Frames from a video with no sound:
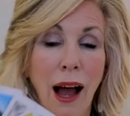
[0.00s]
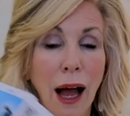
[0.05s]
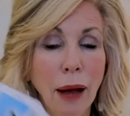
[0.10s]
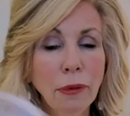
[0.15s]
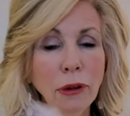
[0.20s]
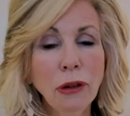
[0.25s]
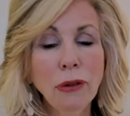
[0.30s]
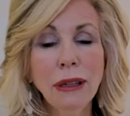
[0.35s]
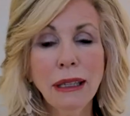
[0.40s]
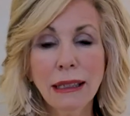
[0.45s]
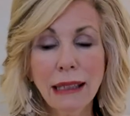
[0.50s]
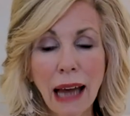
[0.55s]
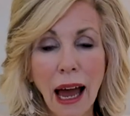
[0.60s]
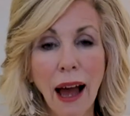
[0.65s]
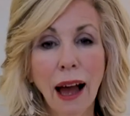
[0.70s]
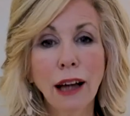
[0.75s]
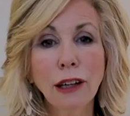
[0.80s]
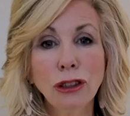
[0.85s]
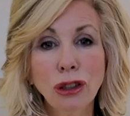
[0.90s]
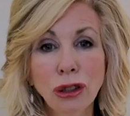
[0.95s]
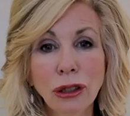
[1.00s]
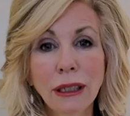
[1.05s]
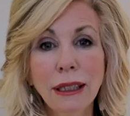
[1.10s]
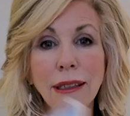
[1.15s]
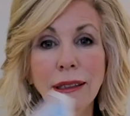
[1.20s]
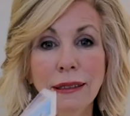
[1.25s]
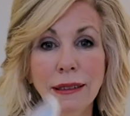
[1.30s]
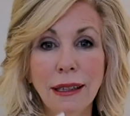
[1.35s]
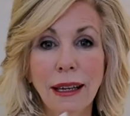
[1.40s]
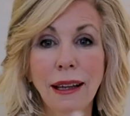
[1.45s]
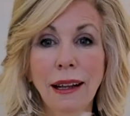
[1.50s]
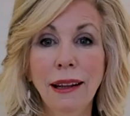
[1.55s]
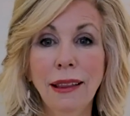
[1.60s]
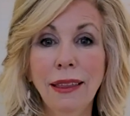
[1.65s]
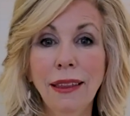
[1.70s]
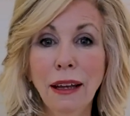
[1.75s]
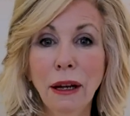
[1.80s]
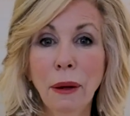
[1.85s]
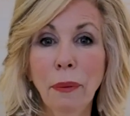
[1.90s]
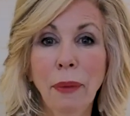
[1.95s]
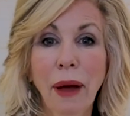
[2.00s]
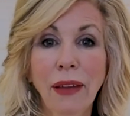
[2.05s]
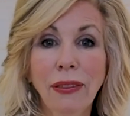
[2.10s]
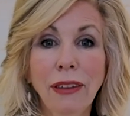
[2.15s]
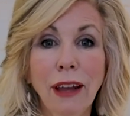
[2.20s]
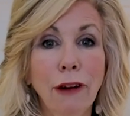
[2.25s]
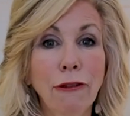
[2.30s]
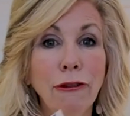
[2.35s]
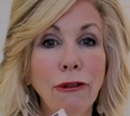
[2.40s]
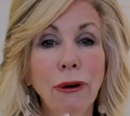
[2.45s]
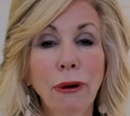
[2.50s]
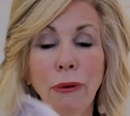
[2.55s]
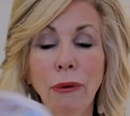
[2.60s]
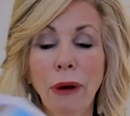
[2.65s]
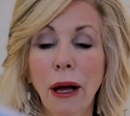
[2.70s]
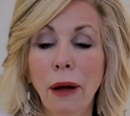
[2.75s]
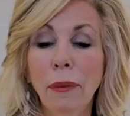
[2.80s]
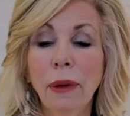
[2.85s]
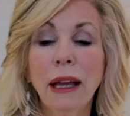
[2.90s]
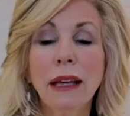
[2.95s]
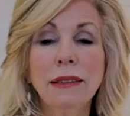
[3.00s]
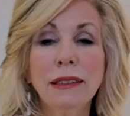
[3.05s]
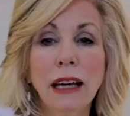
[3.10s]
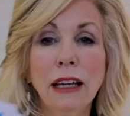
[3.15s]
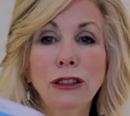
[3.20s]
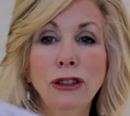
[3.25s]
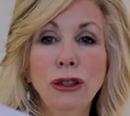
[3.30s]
I'm going to actually sit and think about that for a while because I